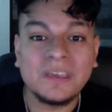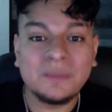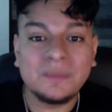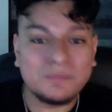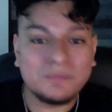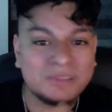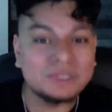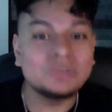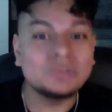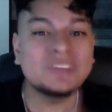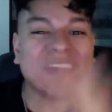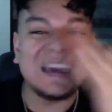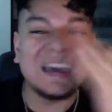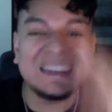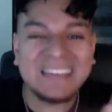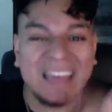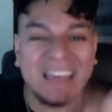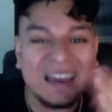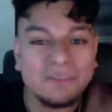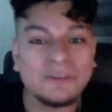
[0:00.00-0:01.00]
But you
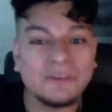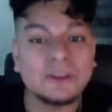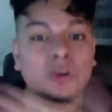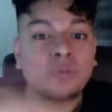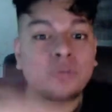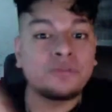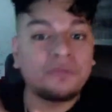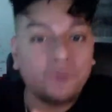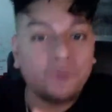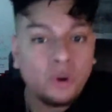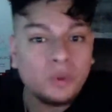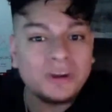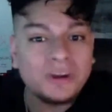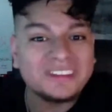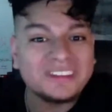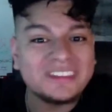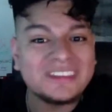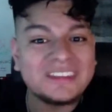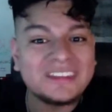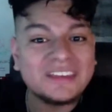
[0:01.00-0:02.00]
can't ever go forward
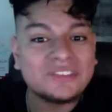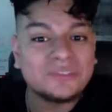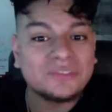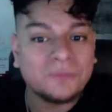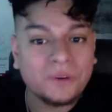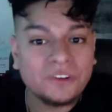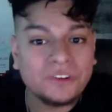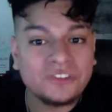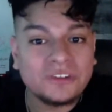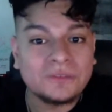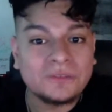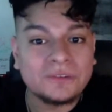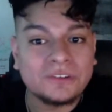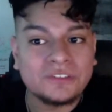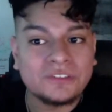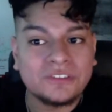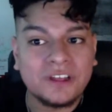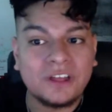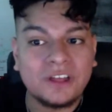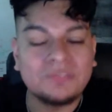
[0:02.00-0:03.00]
to the next version of
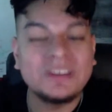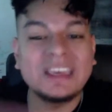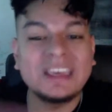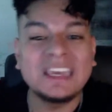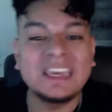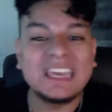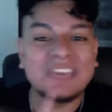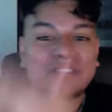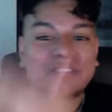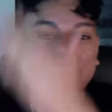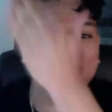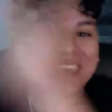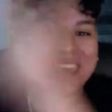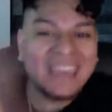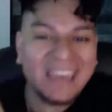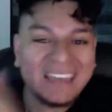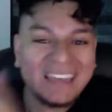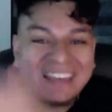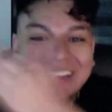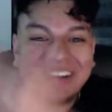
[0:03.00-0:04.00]
yourself if you
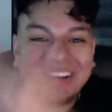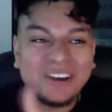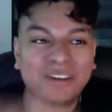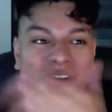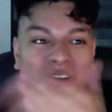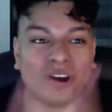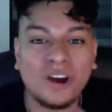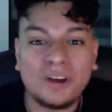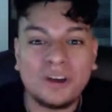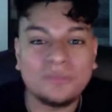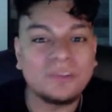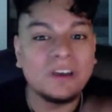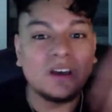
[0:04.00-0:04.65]
can't cut off